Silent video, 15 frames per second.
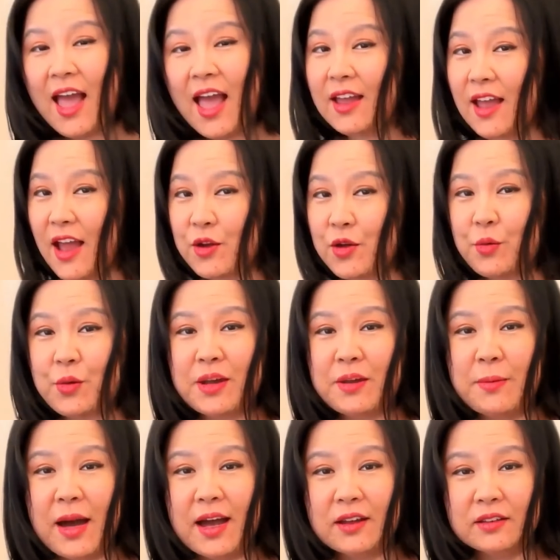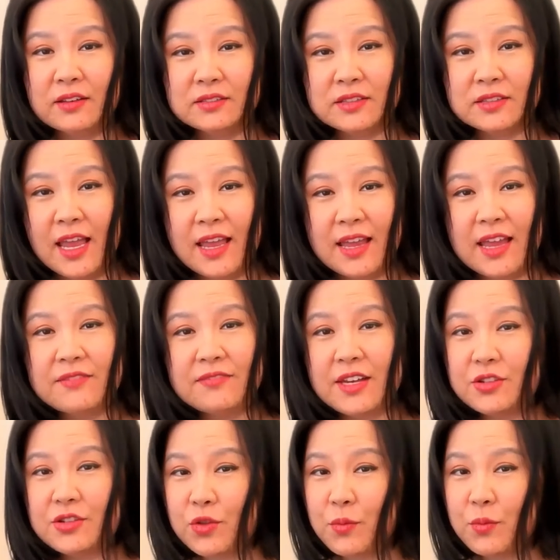Anchoring bias,
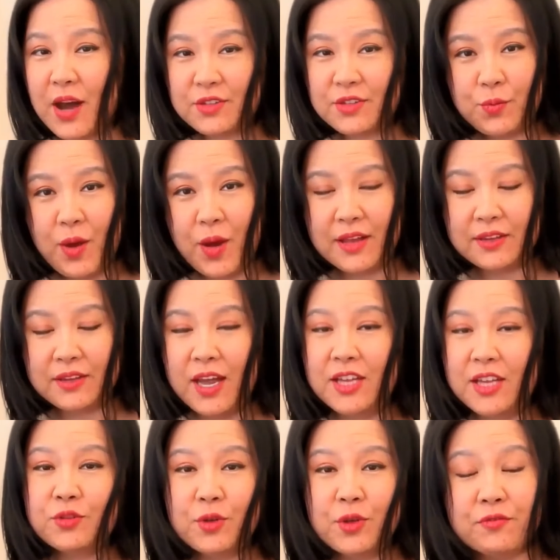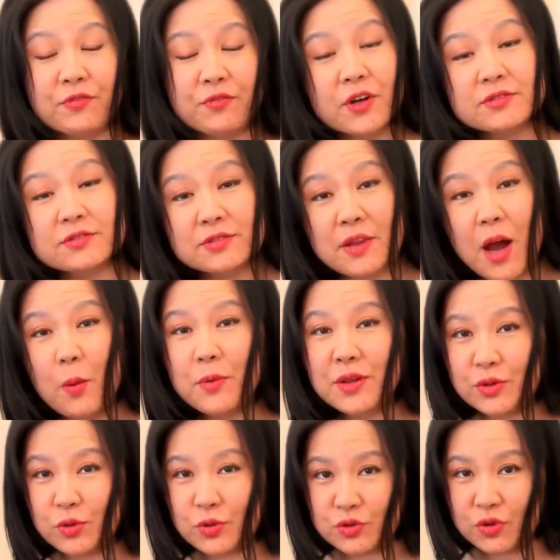giving too much weight to the first number
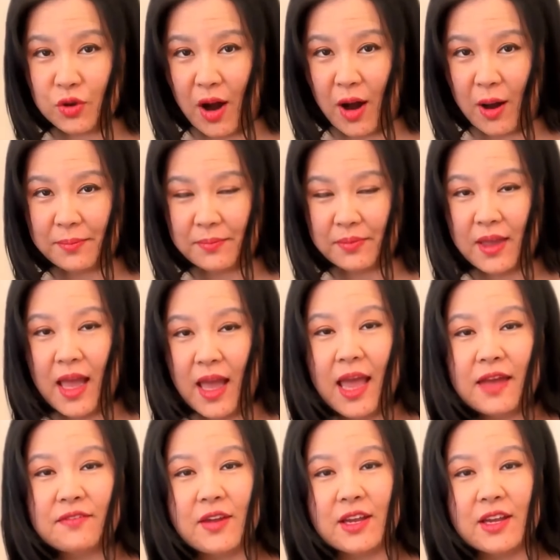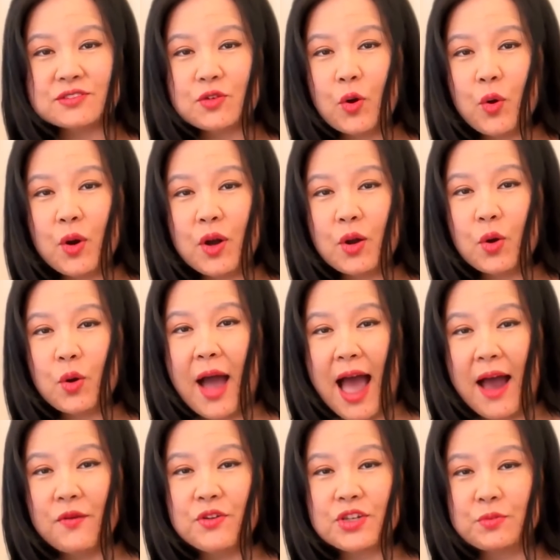you saw. If the historical
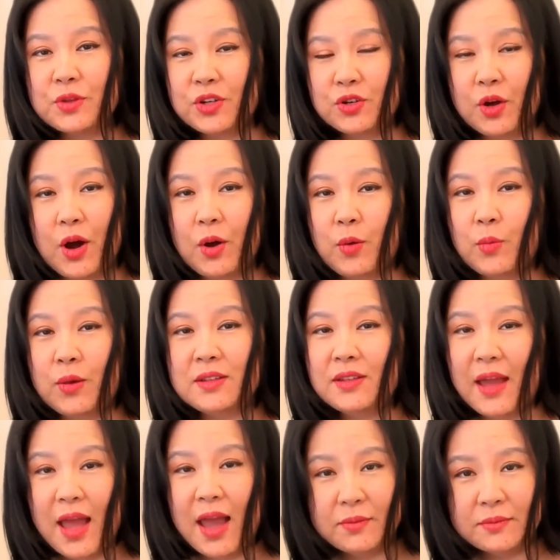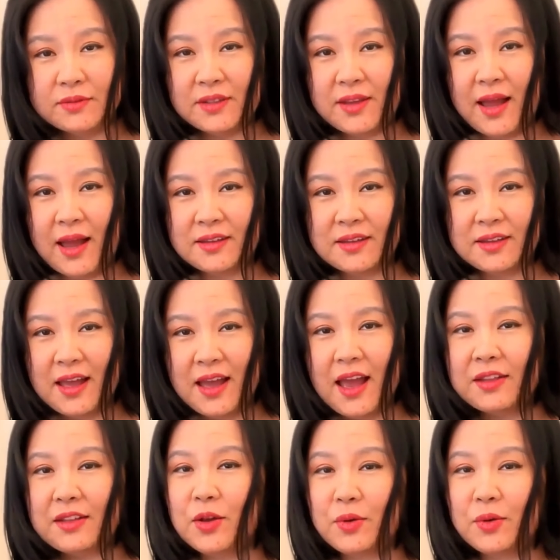average return was 8%
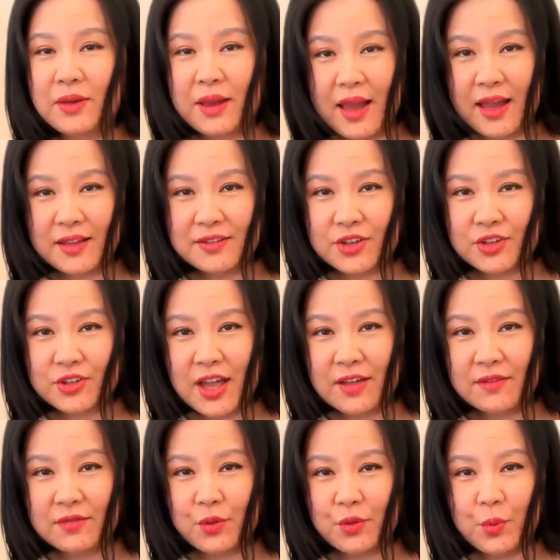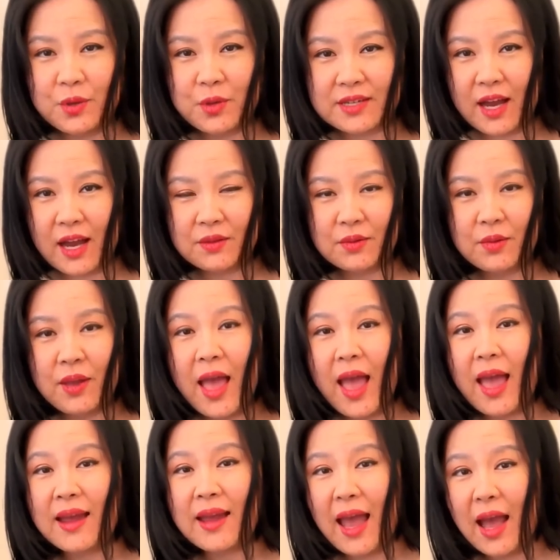and new data suggests 2%,
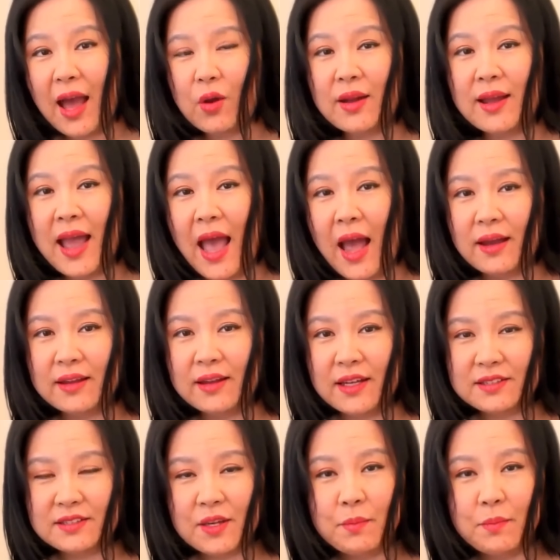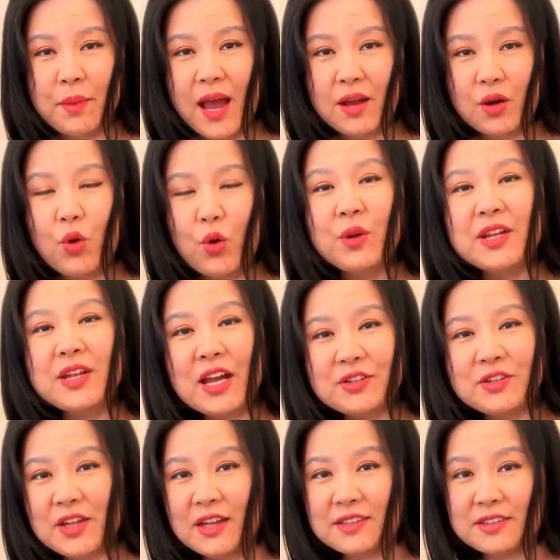an anchored analyst might only
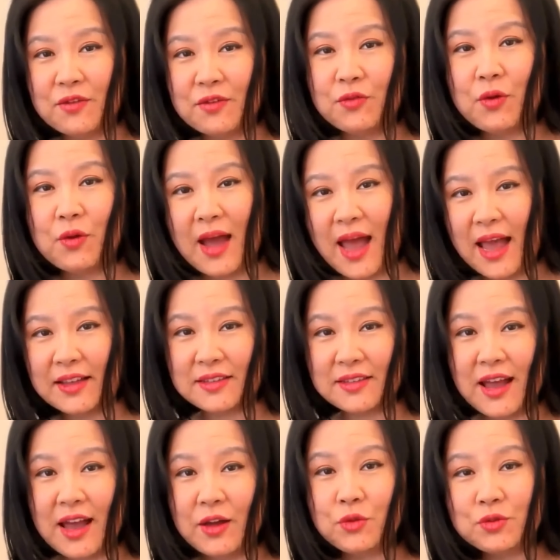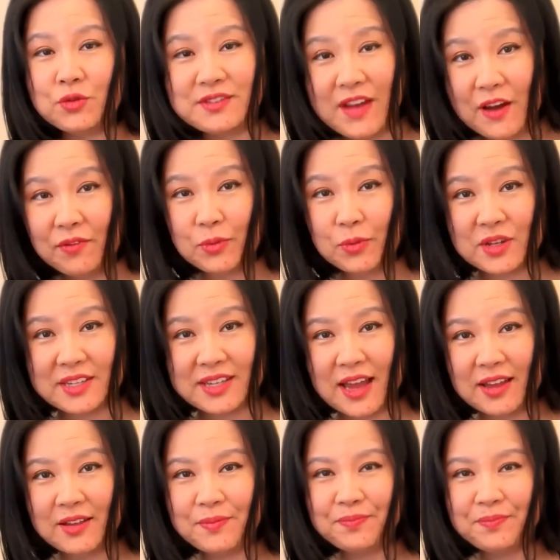adjust their forecast down to 7%.